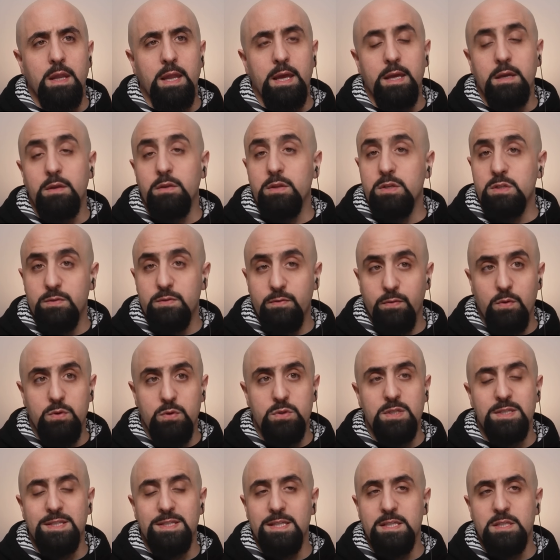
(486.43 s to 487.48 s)
like this
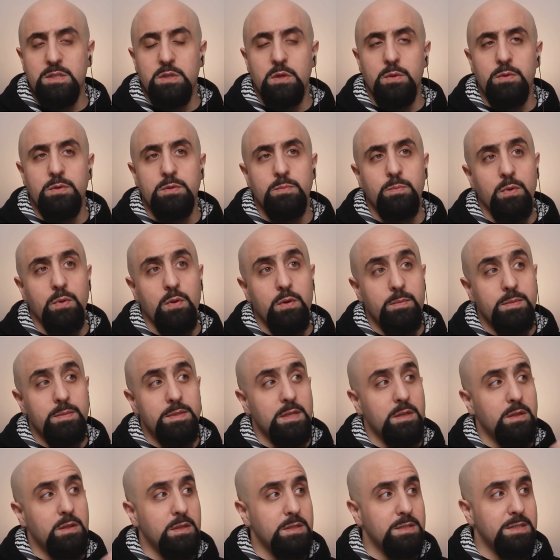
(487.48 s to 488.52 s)
forces, this deployment,
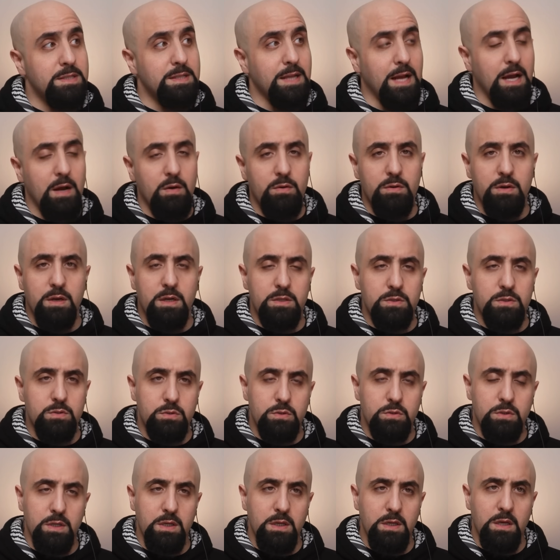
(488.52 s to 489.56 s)
said this is our
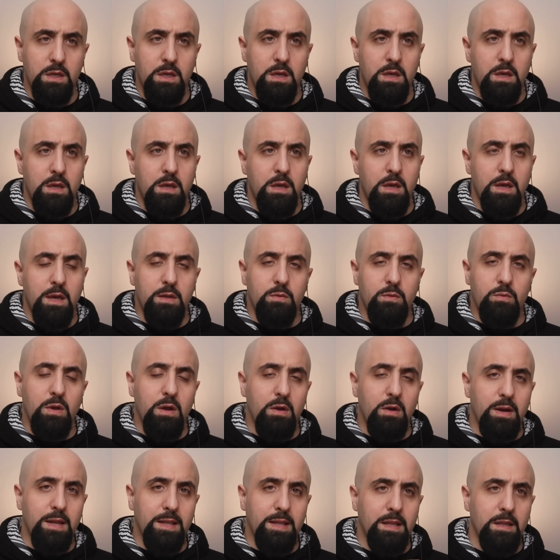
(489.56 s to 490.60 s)
country and we
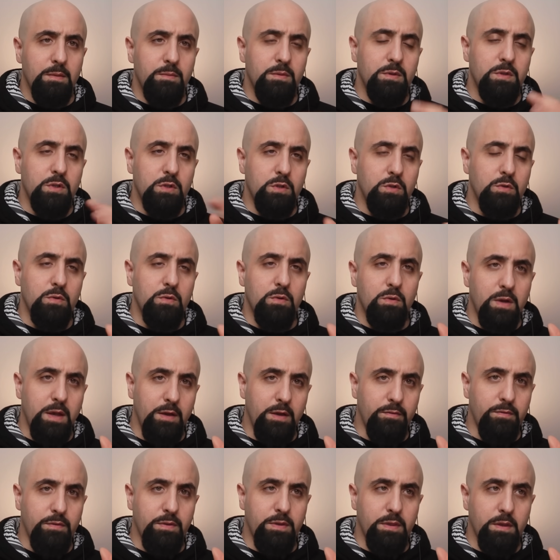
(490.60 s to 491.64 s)
are at liberty to do
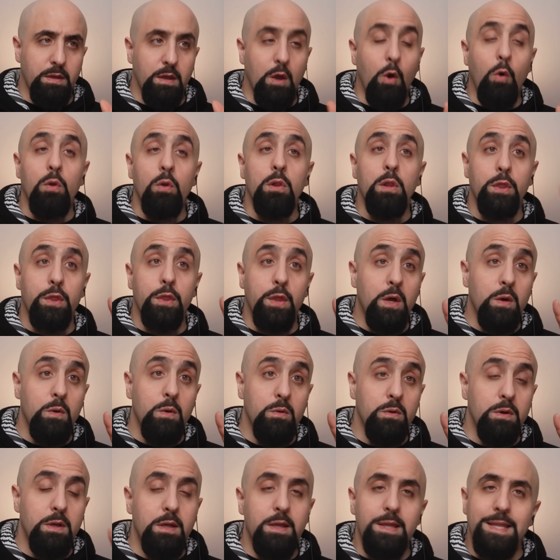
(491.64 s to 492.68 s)
everything.
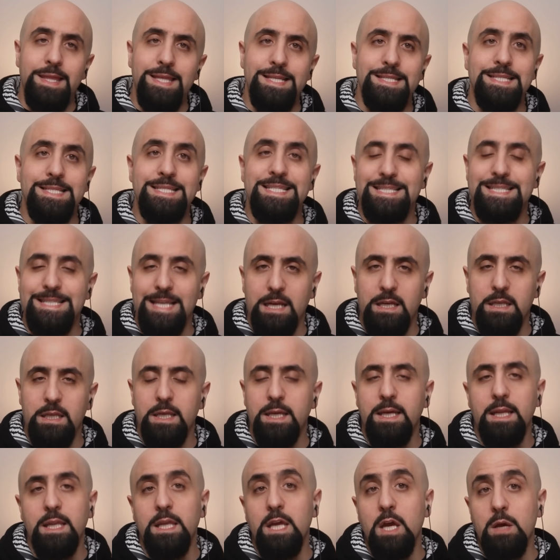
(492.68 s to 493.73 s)
Although this is
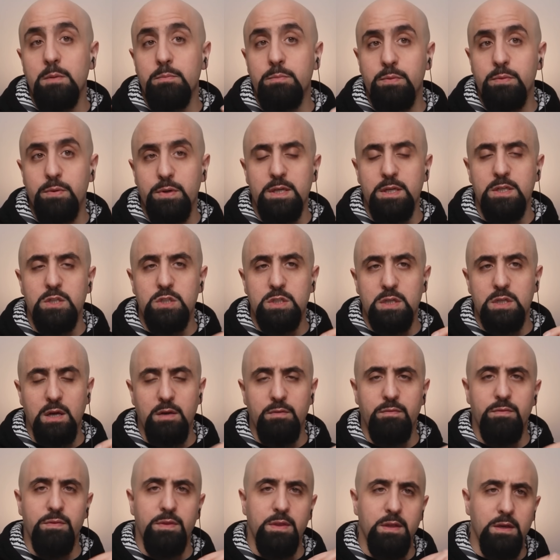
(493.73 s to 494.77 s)
technically a breach
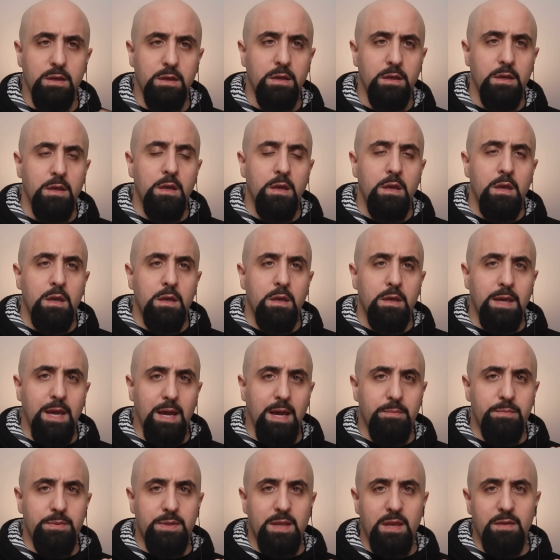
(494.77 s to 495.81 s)
of the
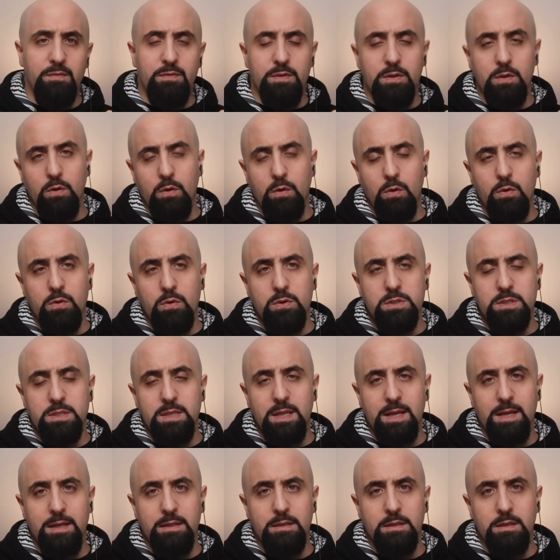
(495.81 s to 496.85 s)
Camp David Accords
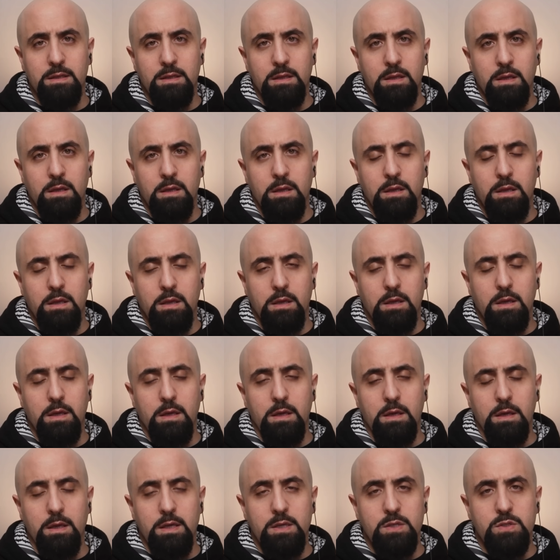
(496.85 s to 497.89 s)
that
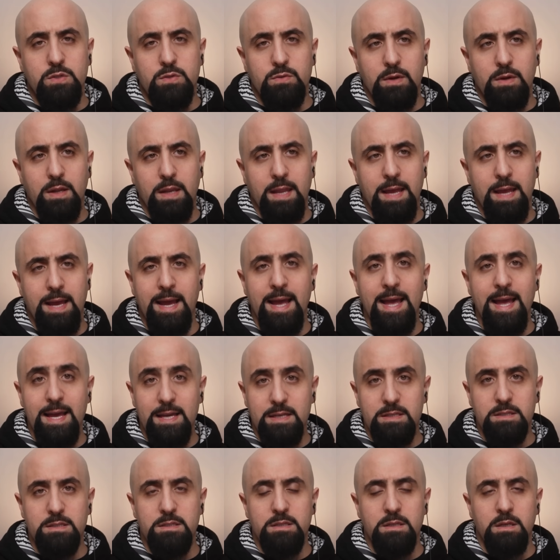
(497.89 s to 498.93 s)
Israel
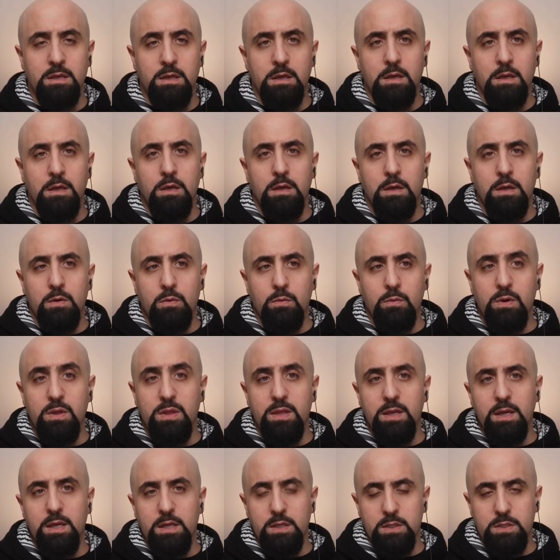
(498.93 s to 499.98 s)
has
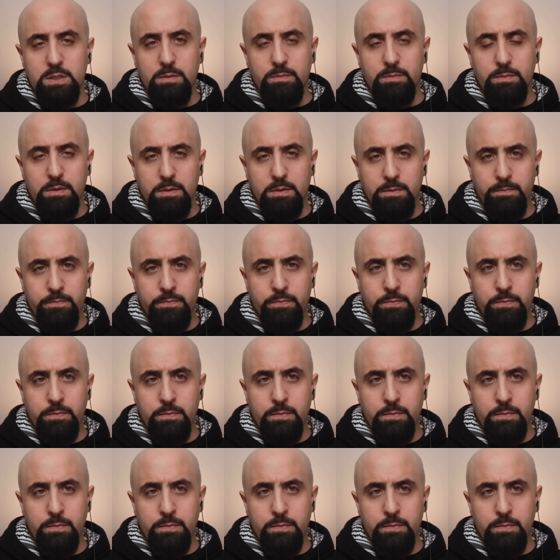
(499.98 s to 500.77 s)
with Egypt.